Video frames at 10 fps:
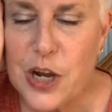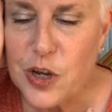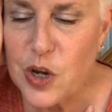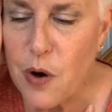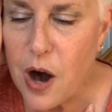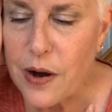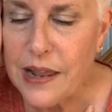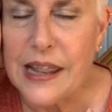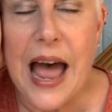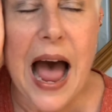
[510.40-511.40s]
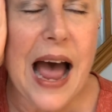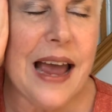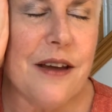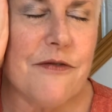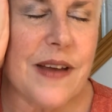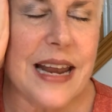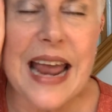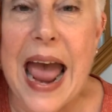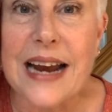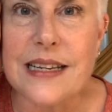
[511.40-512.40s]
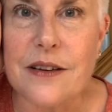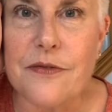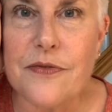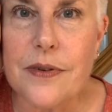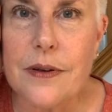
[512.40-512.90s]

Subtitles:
You are alive and active.